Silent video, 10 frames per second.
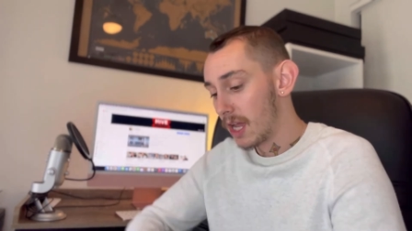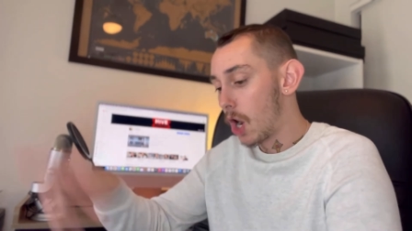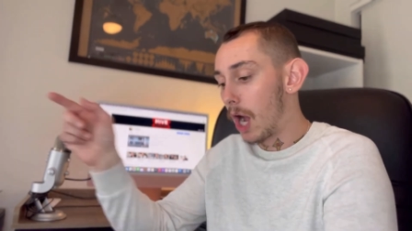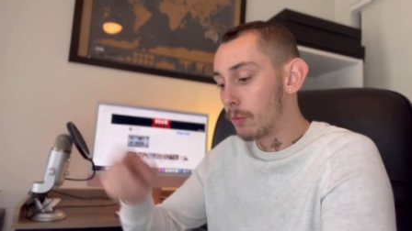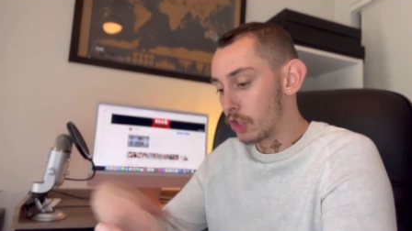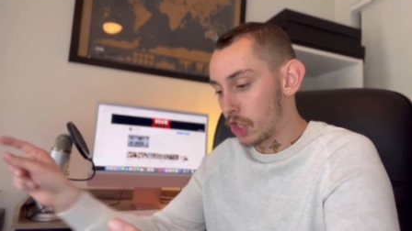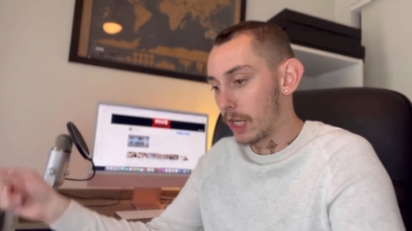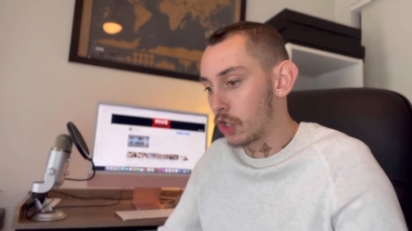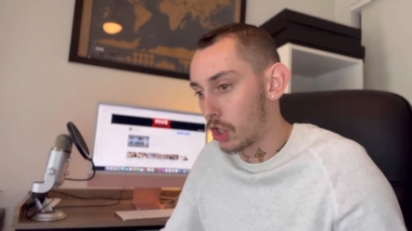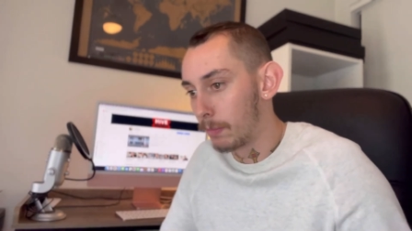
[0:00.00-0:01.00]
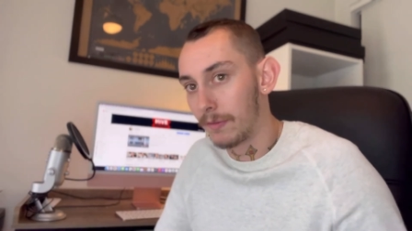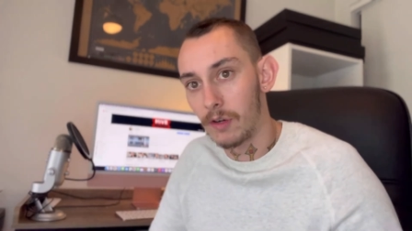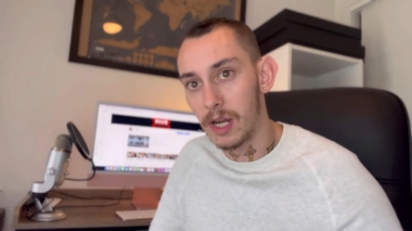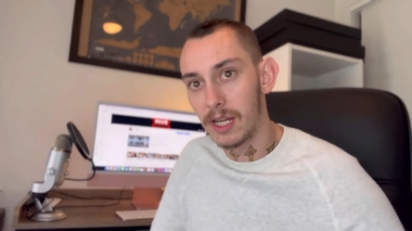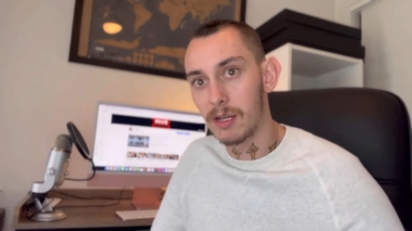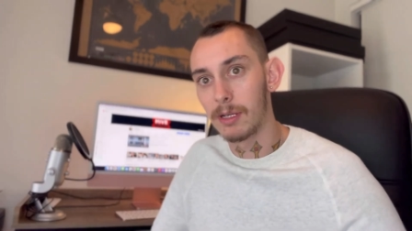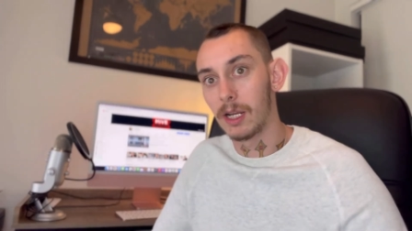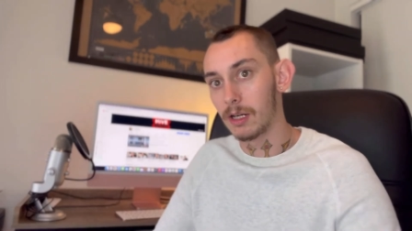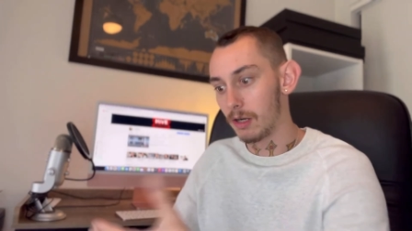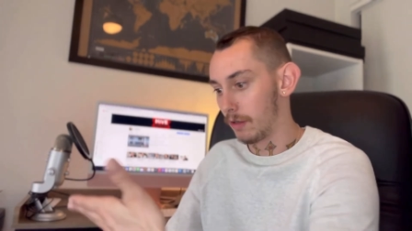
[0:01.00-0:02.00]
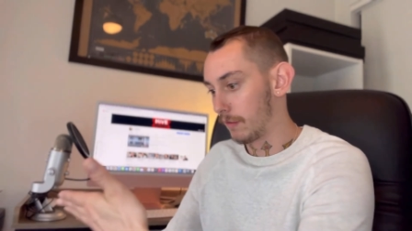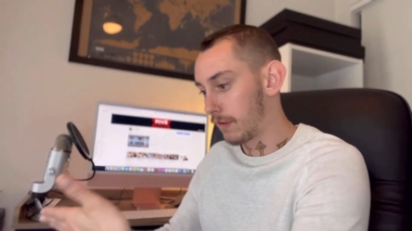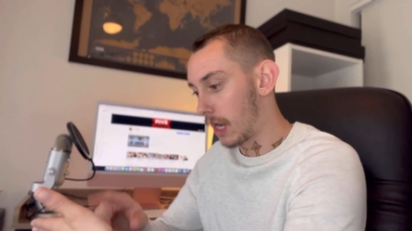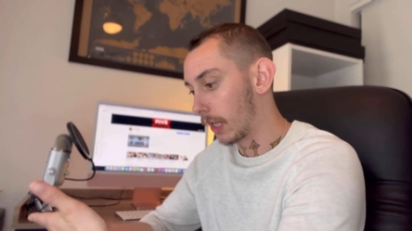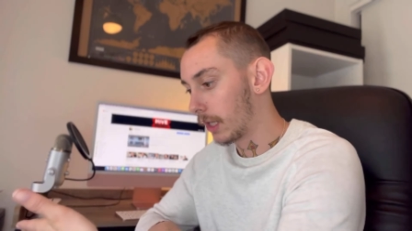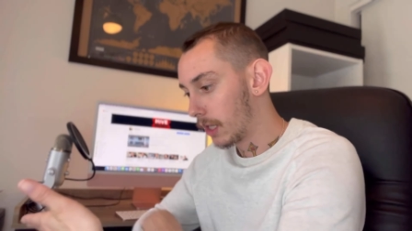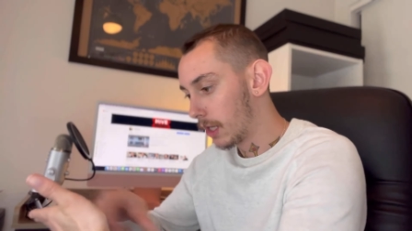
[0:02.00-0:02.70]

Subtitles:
I would check Shopify and I'd be like, oh, fuck.